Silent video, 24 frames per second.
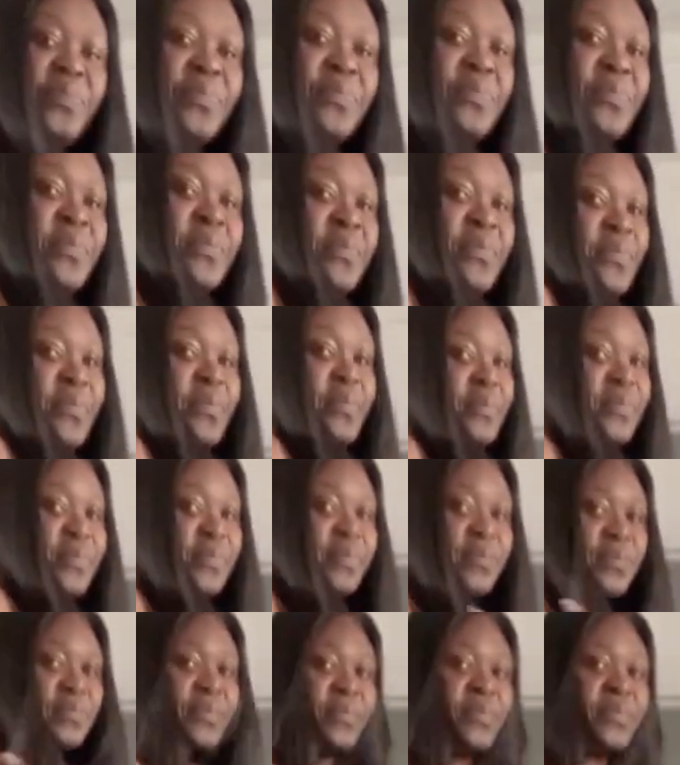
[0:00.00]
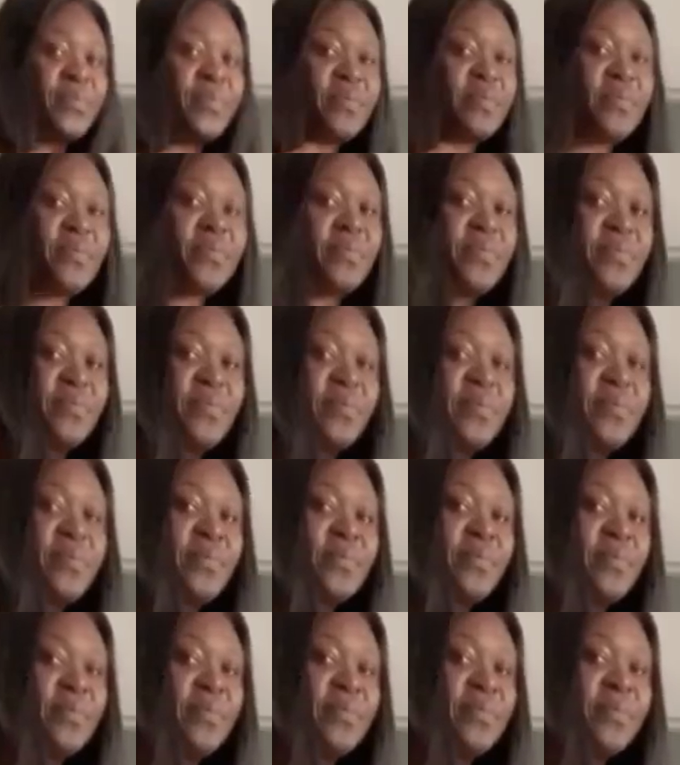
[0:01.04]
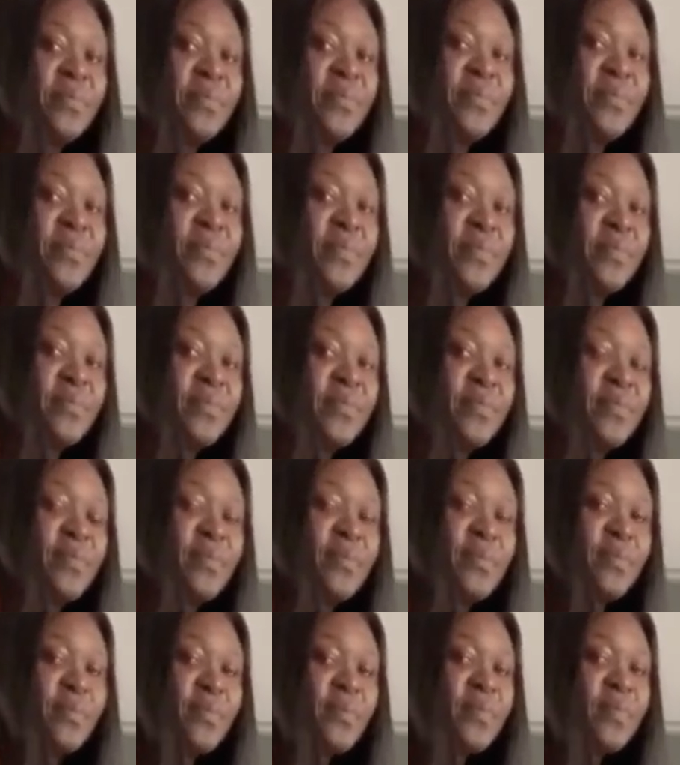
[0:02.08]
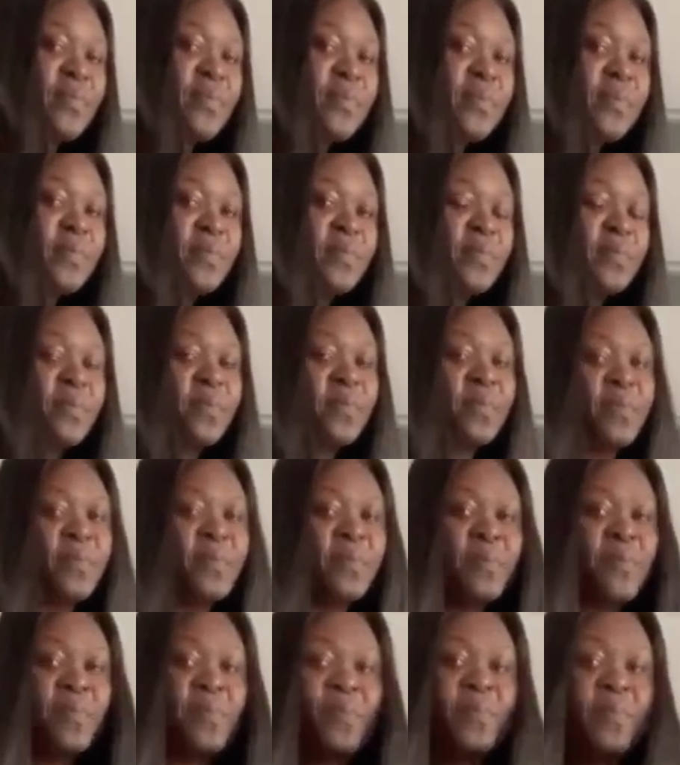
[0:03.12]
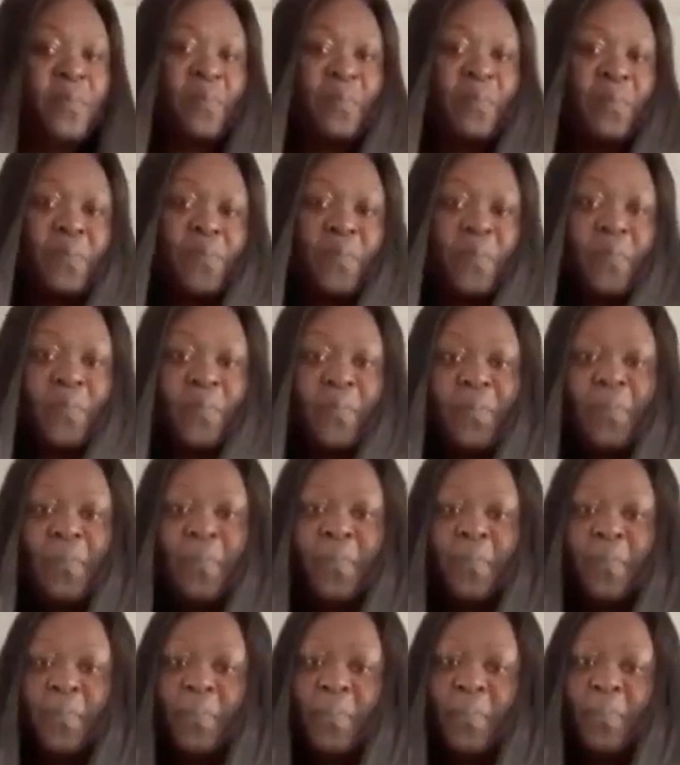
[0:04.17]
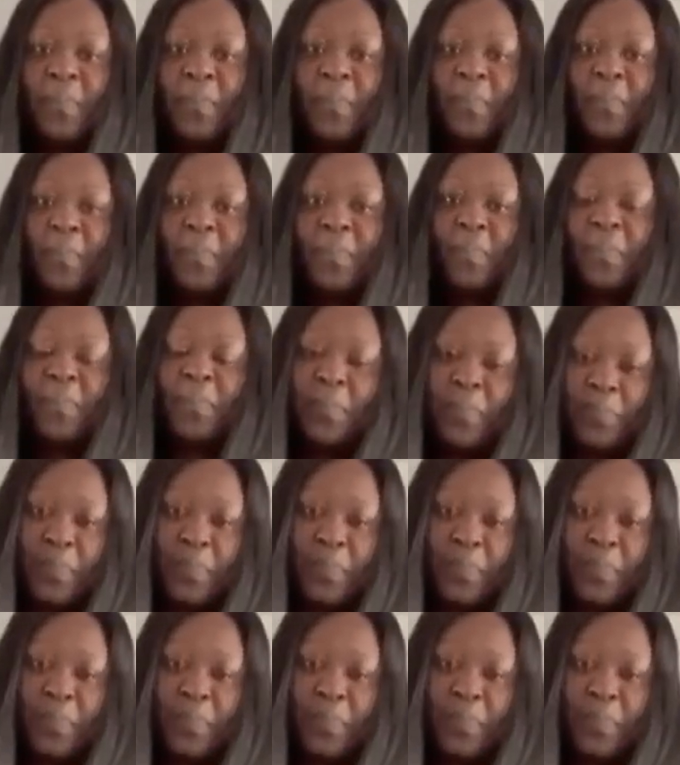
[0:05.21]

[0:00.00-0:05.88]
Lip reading: Nobody speaks.